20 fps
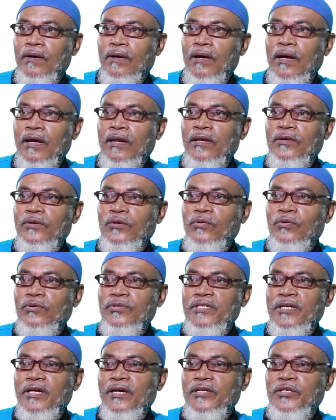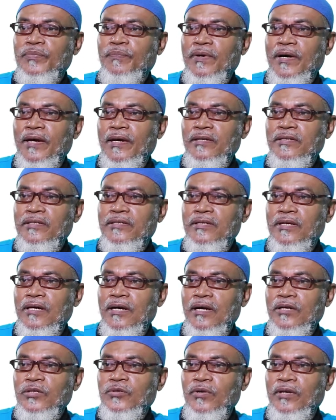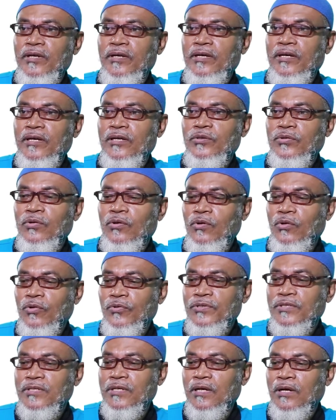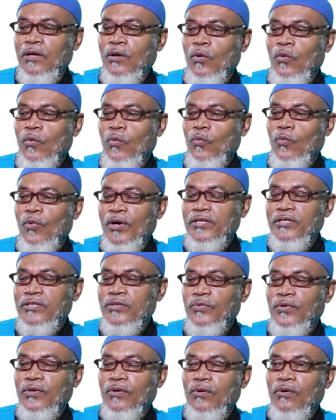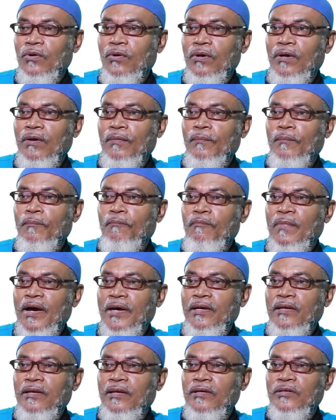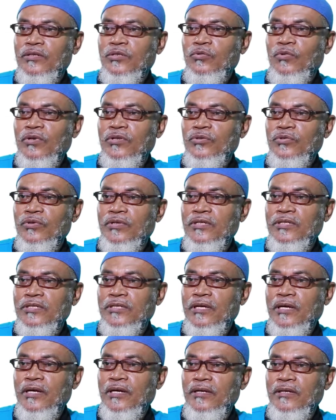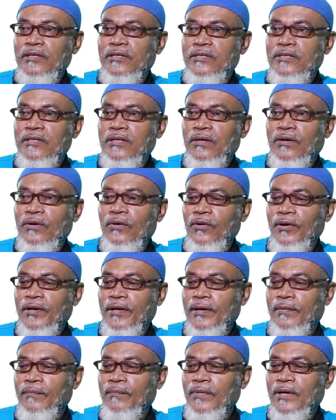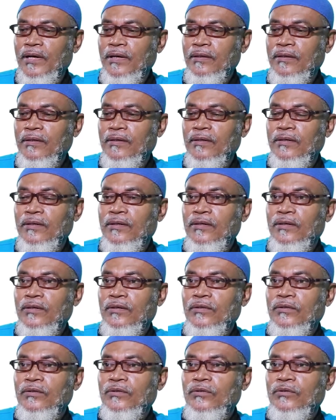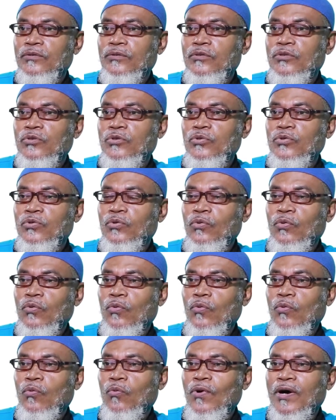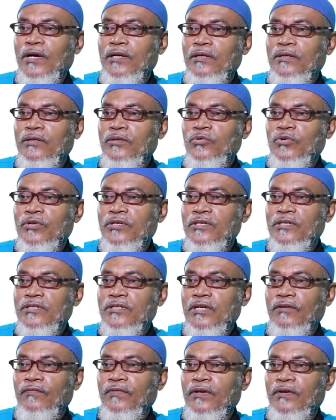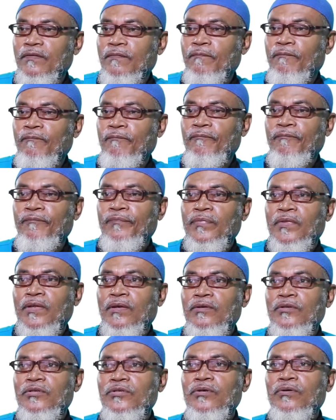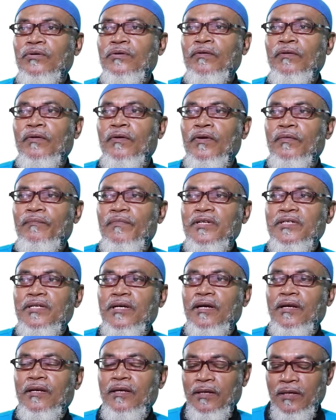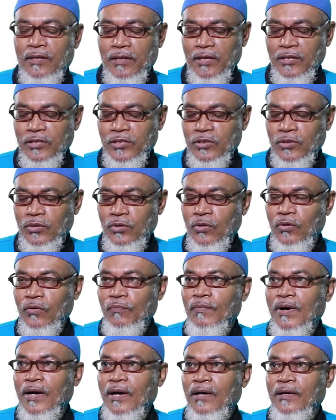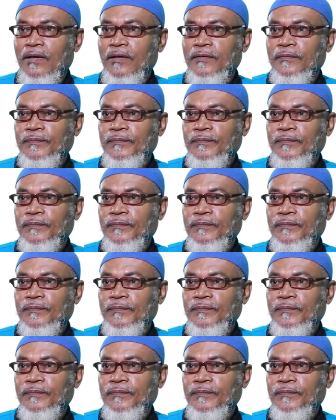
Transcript: and it holds 8 bytes. Actually it holds what we call minus 128 whole number to 127. So basically let's go back